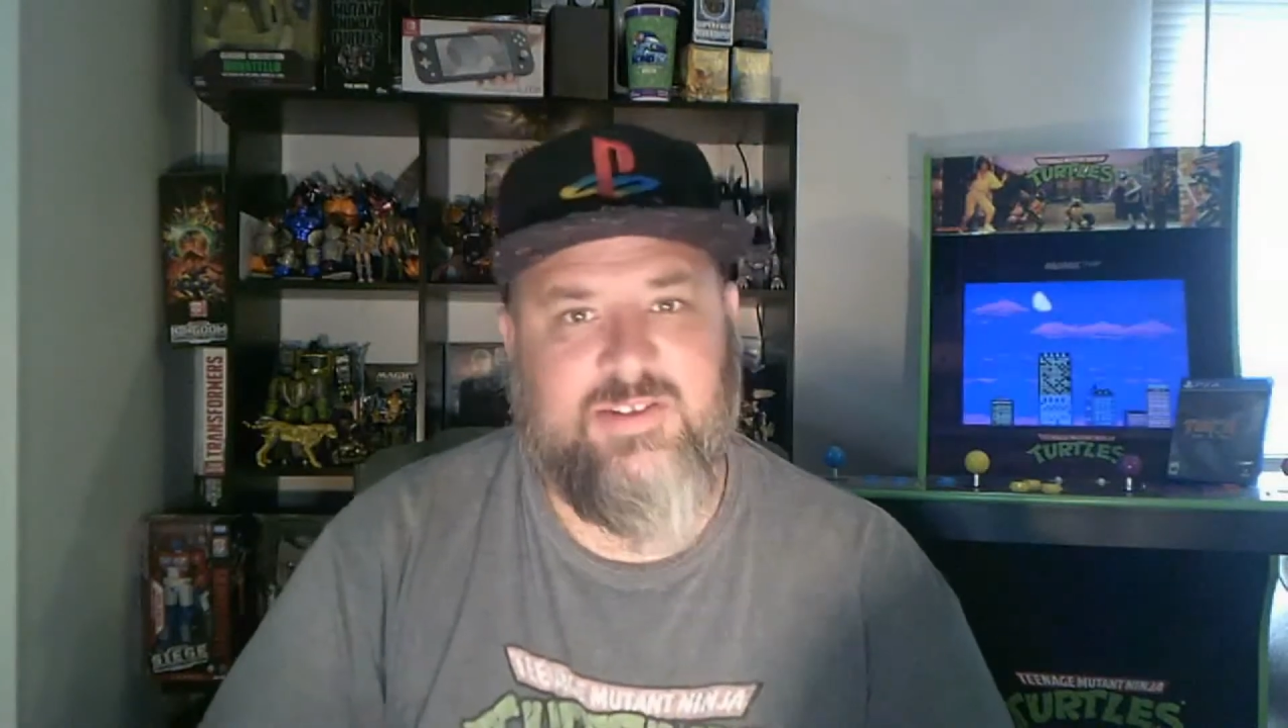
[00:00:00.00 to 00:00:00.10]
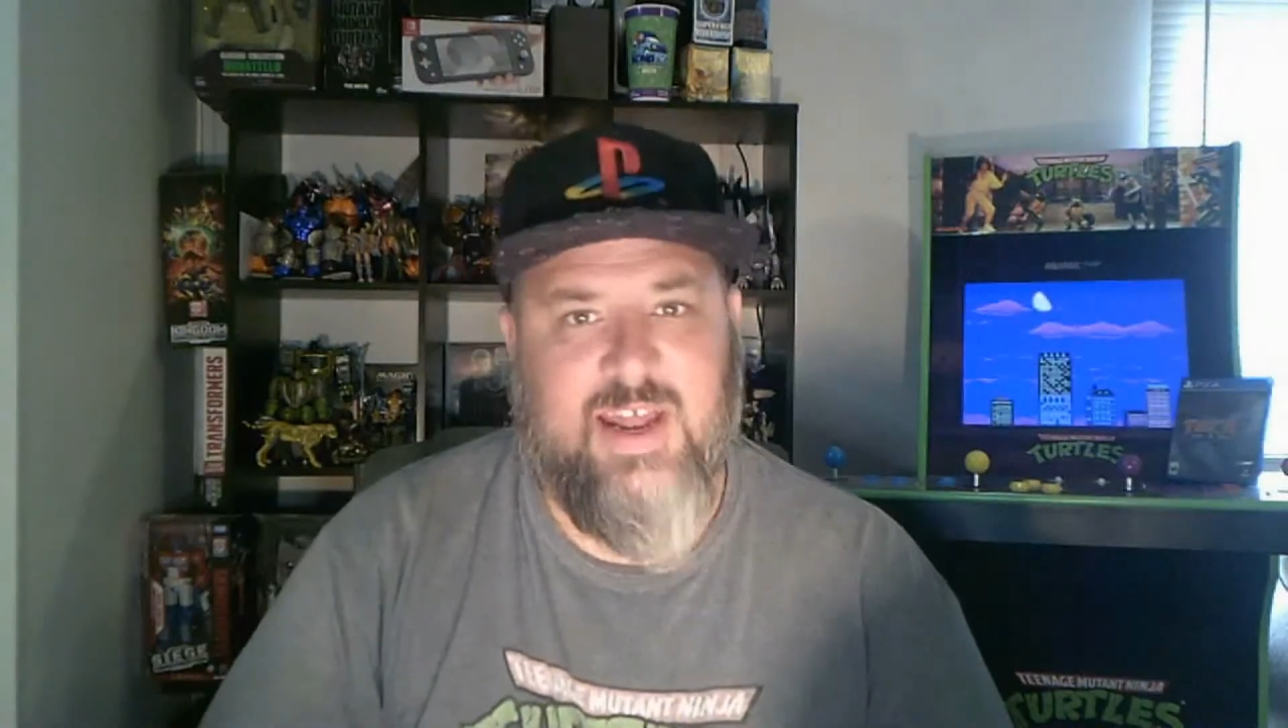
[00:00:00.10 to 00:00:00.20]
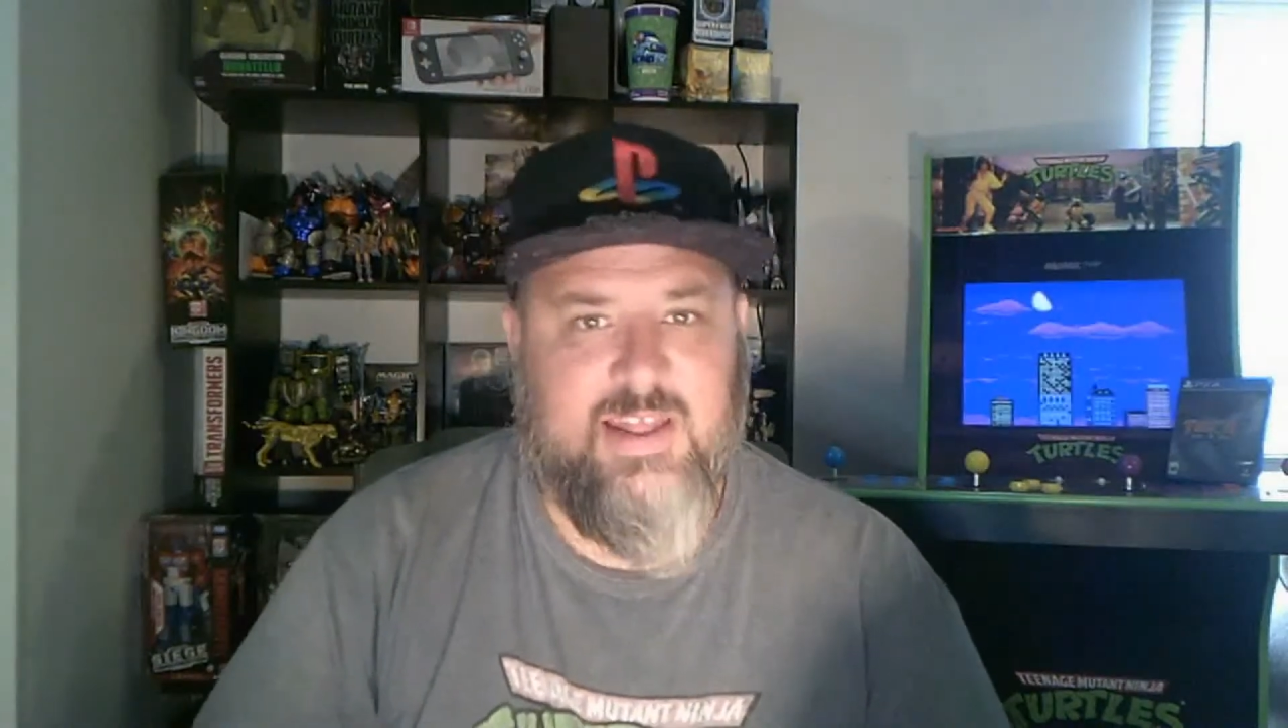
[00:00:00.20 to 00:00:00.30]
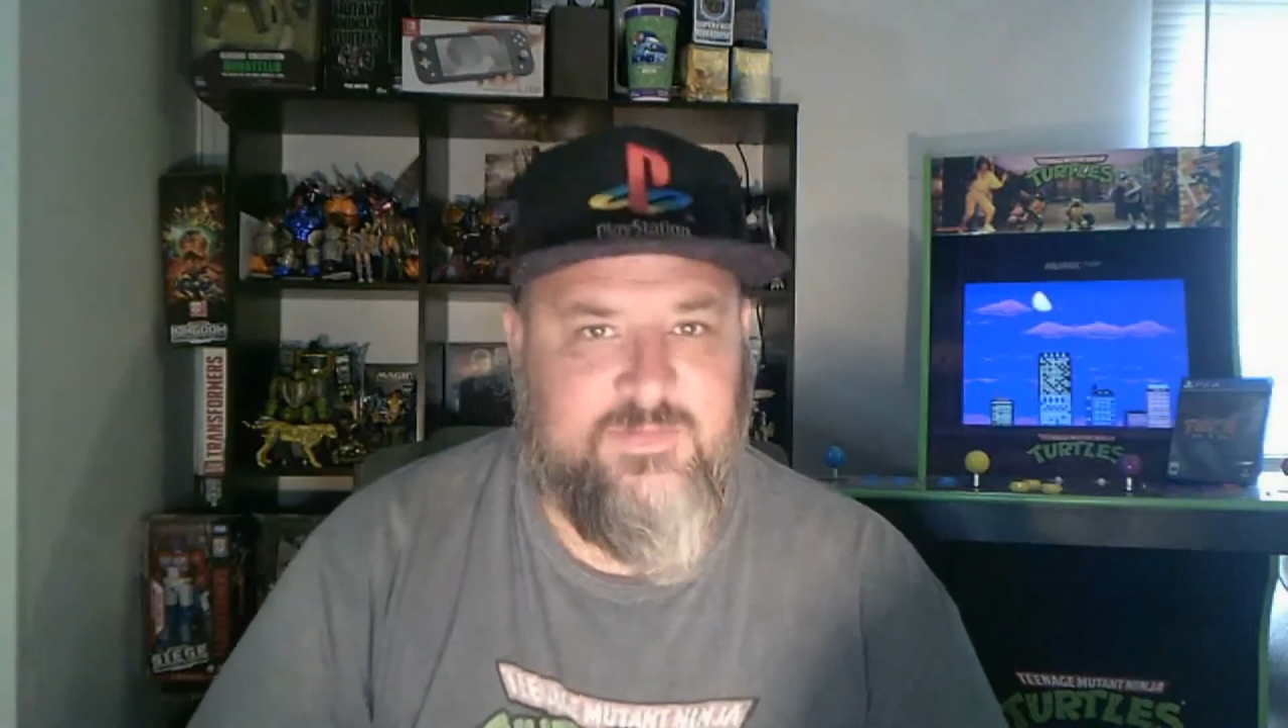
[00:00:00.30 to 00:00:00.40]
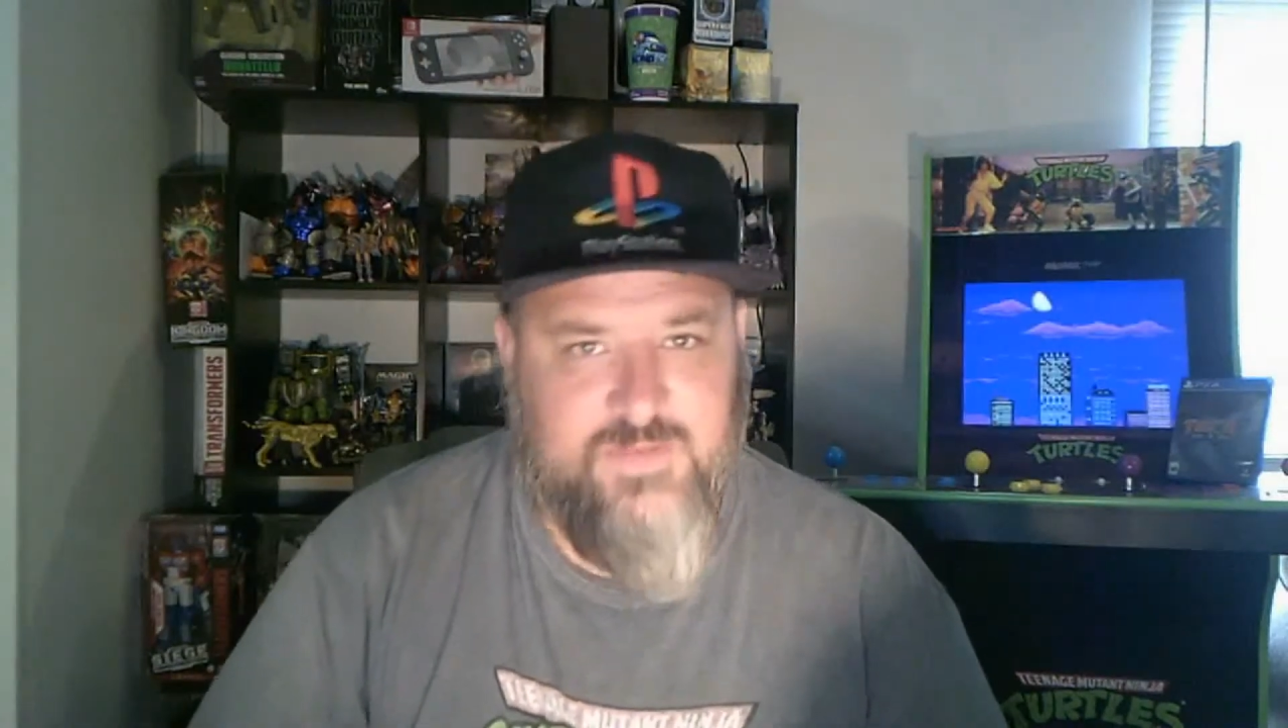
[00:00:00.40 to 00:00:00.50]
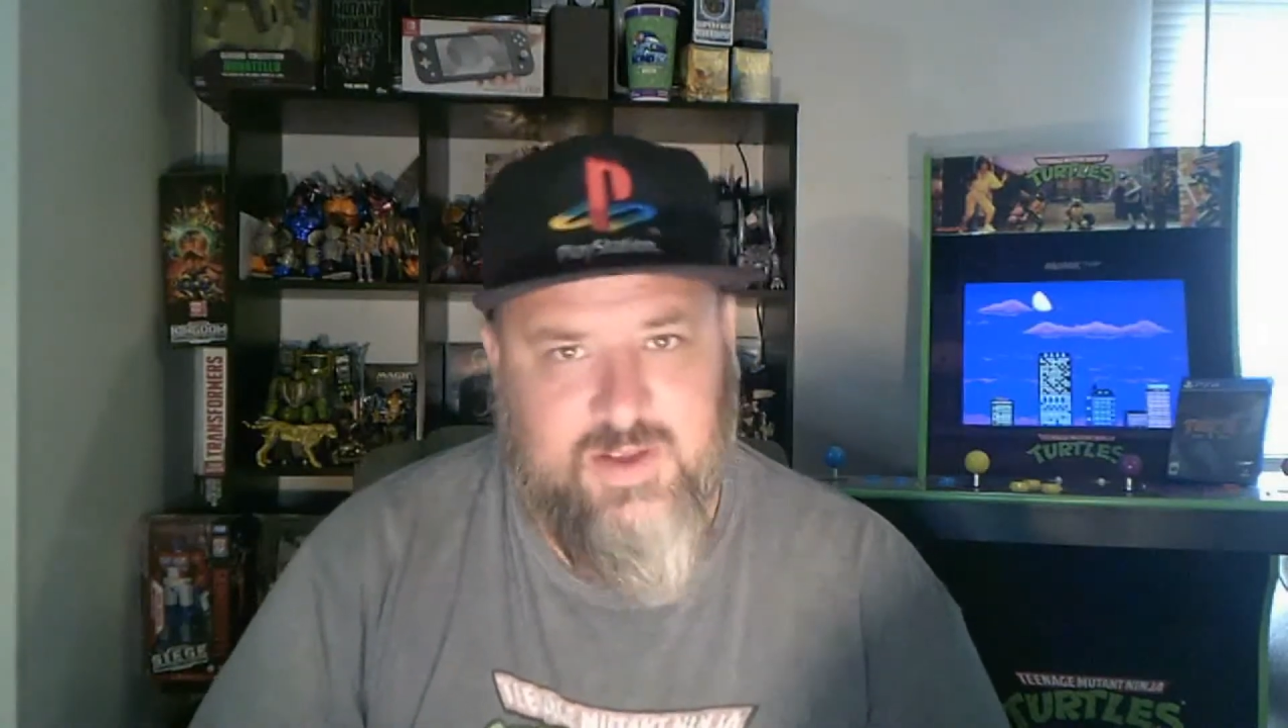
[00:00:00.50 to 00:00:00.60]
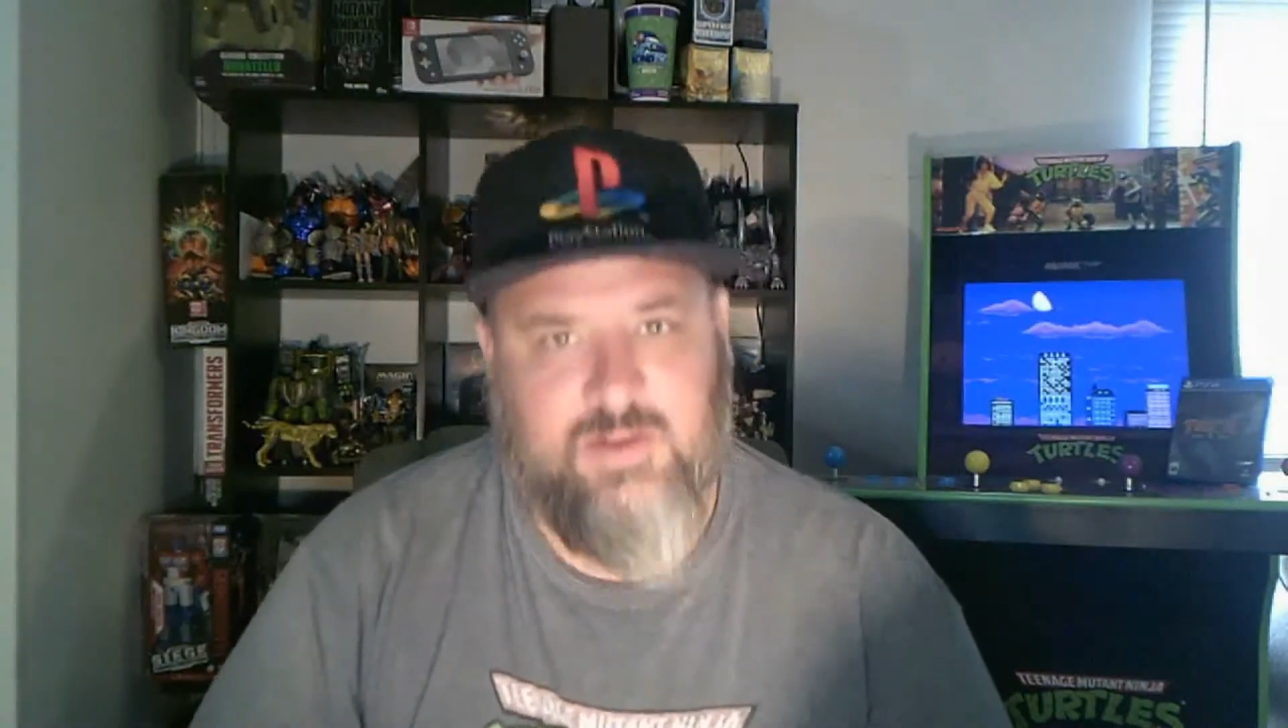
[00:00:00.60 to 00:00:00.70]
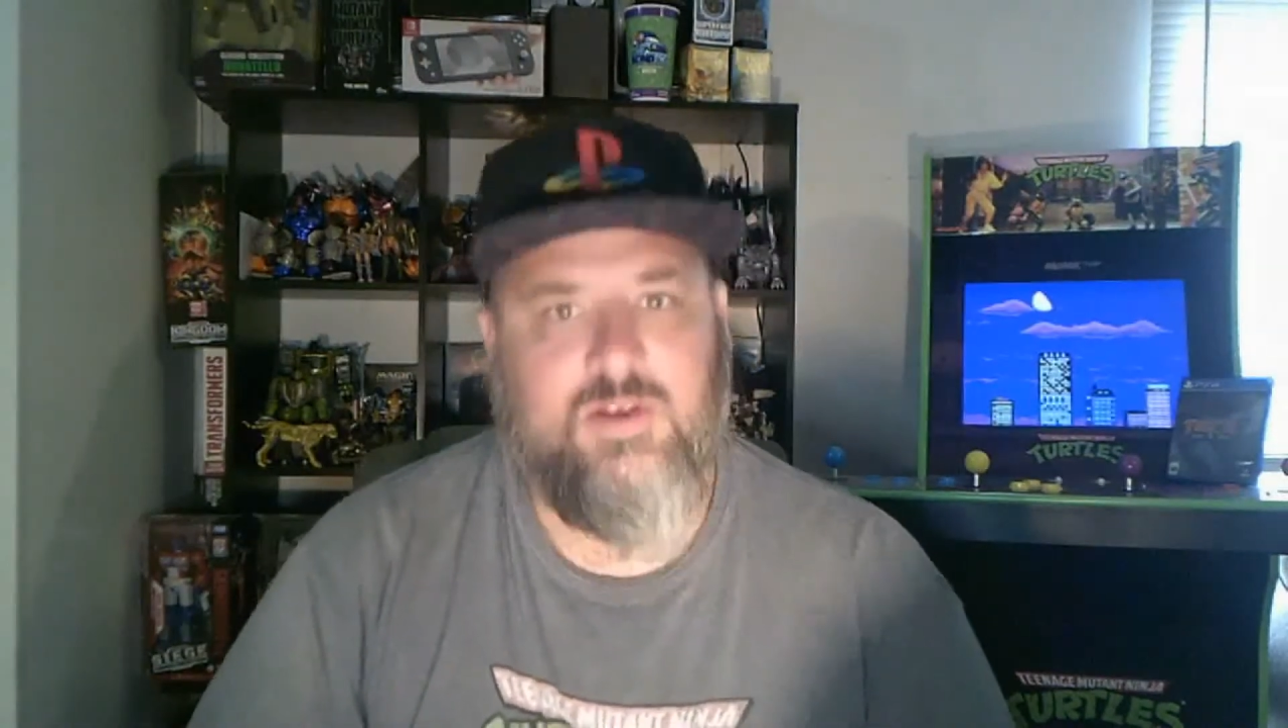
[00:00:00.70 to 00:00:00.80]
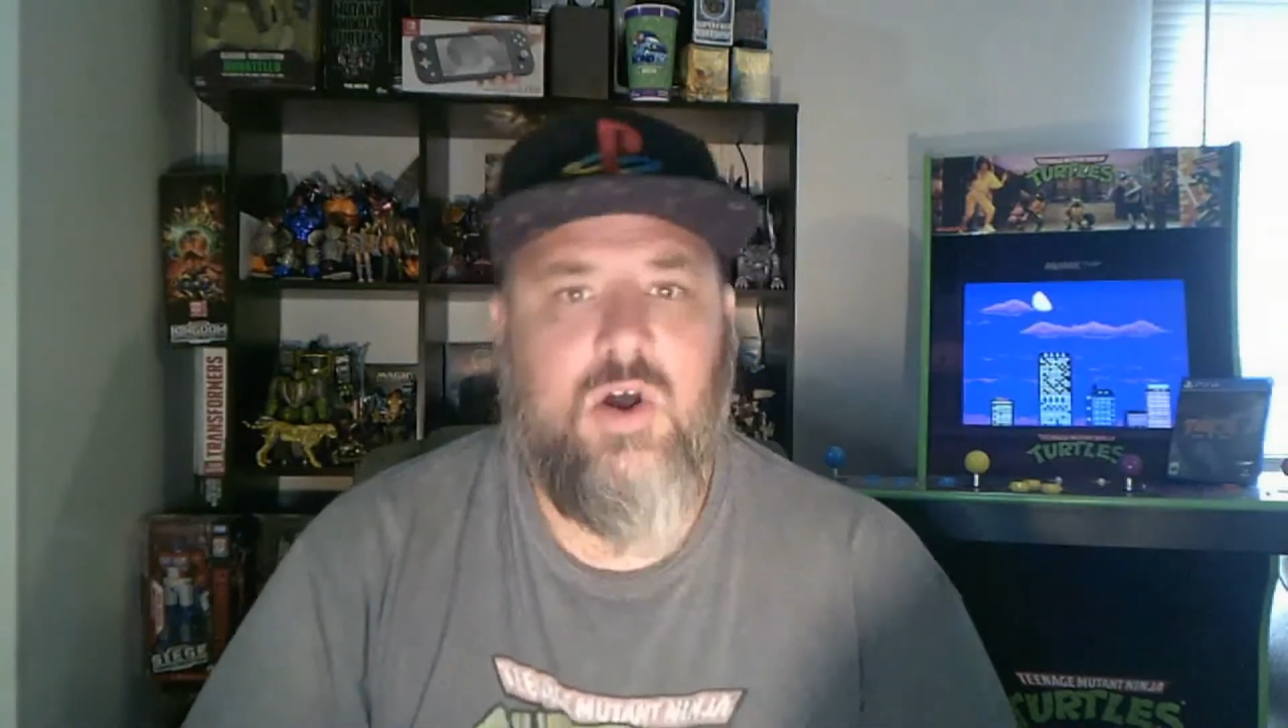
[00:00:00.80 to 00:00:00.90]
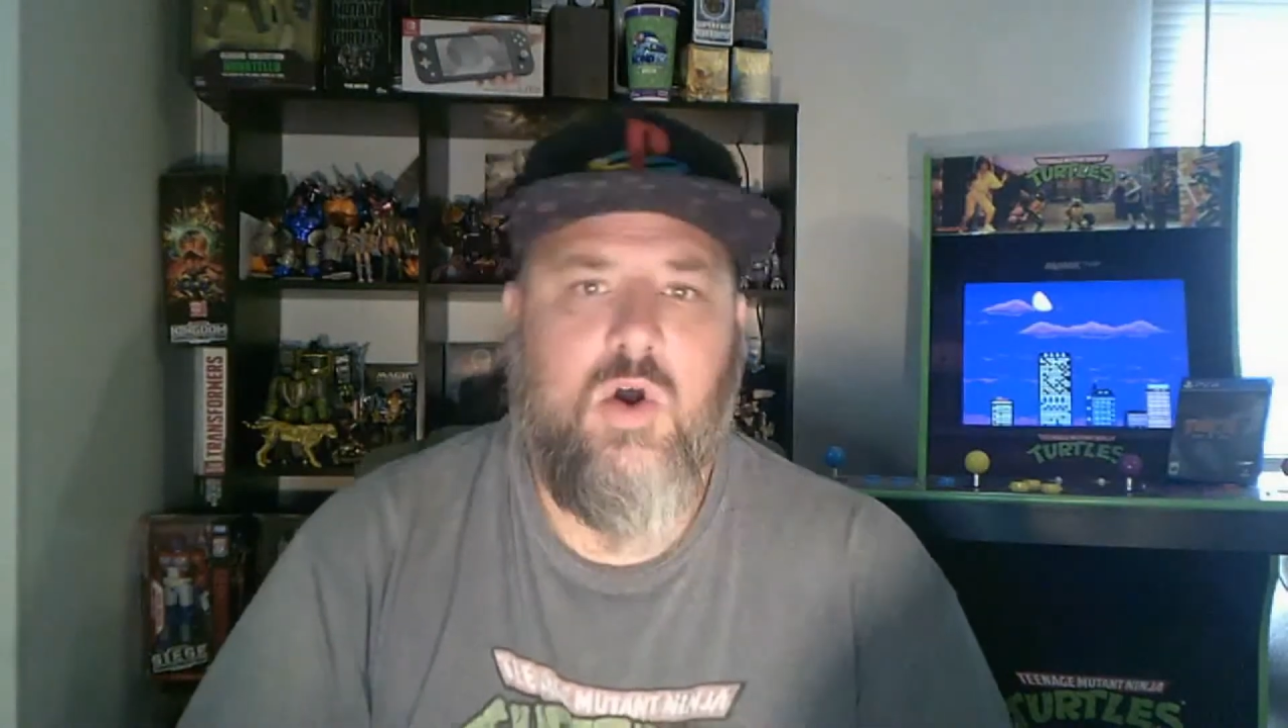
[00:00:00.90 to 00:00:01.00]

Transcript: side of the field.